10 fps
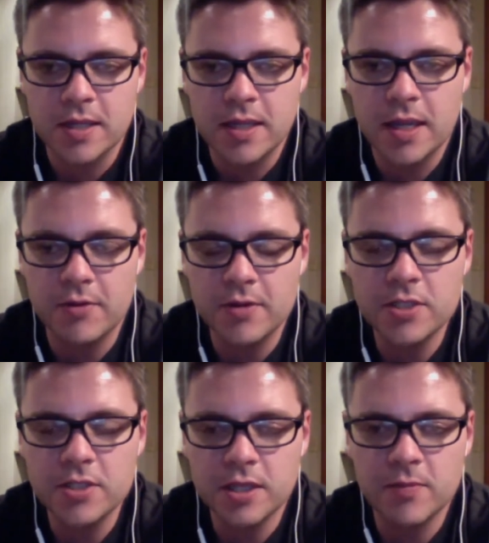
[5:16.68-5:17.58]
And
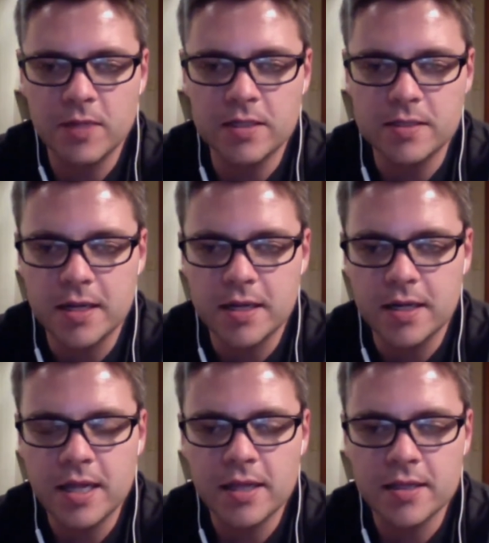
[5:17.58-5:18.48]
originally we decided,
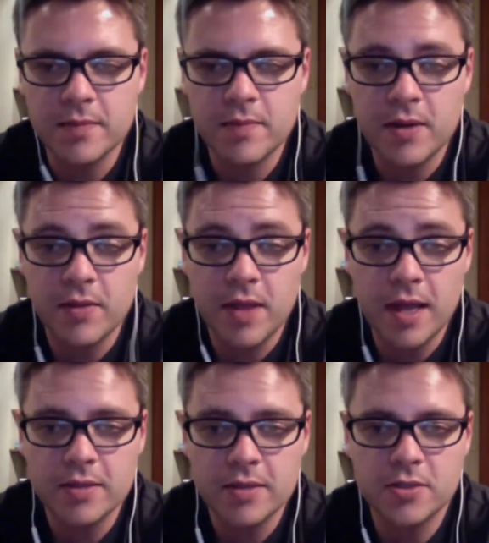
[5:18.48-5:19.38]
hey, let's compare
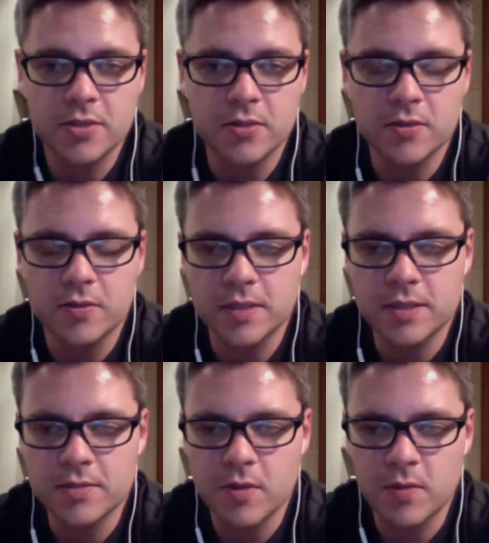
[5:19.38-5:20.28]
that to
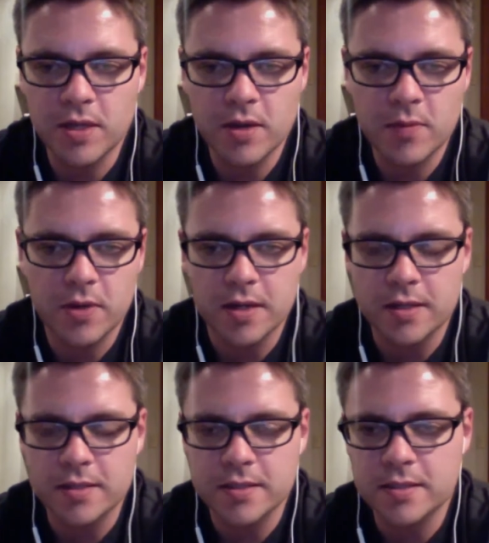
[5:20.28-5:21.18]
this Rebel Yell
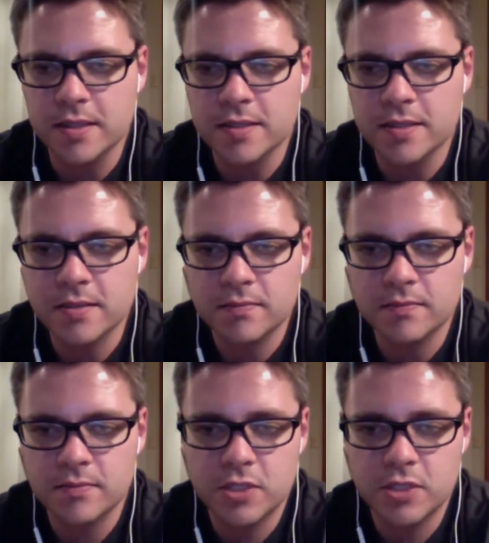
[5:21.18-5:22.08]
product since they
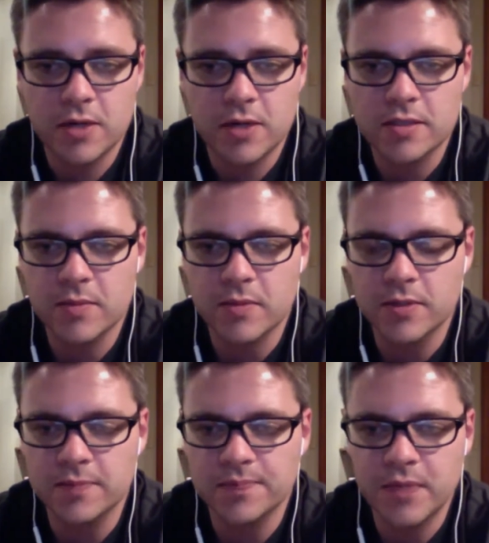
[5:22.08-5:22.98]
share a
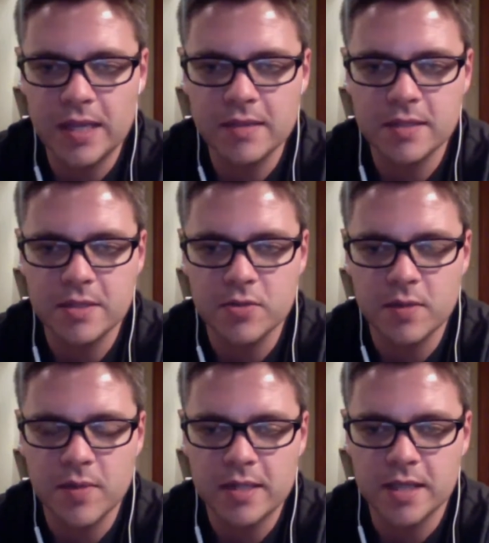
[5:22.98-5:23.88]
similar ancestry
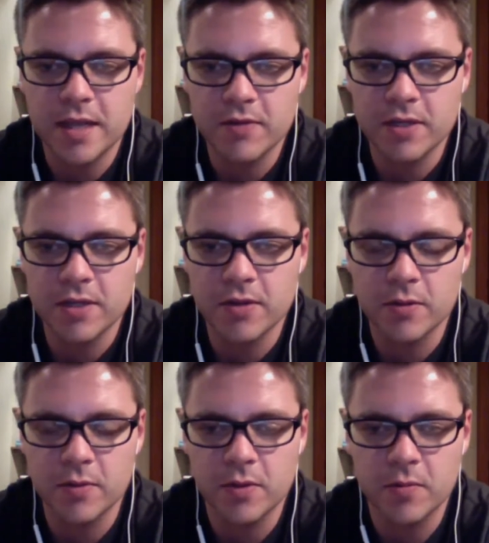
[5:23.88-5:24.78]
back to Heaven Hill, and
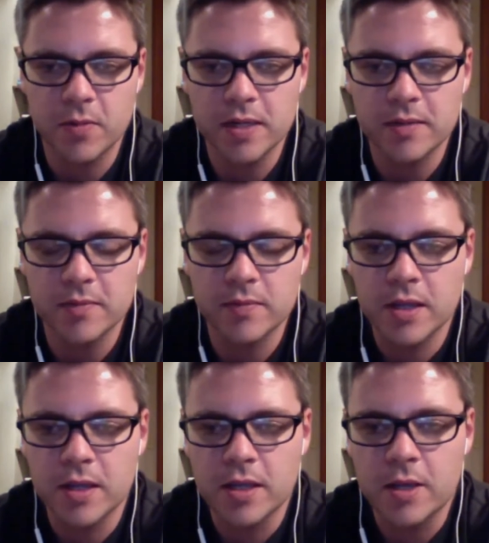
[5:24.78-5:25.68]
they're both wheated
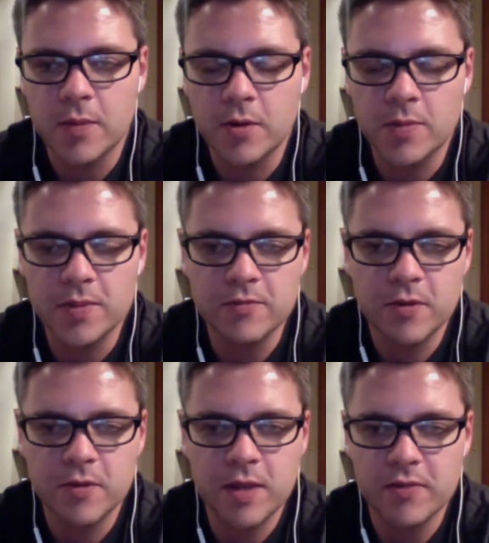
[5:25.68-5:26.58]
bourbons
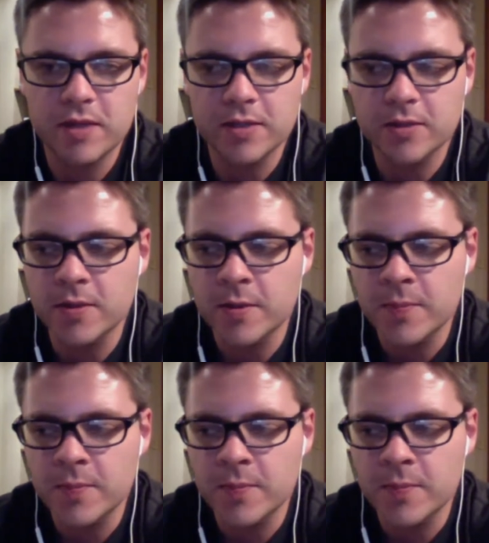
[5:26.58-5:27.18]
from Heaven Hill.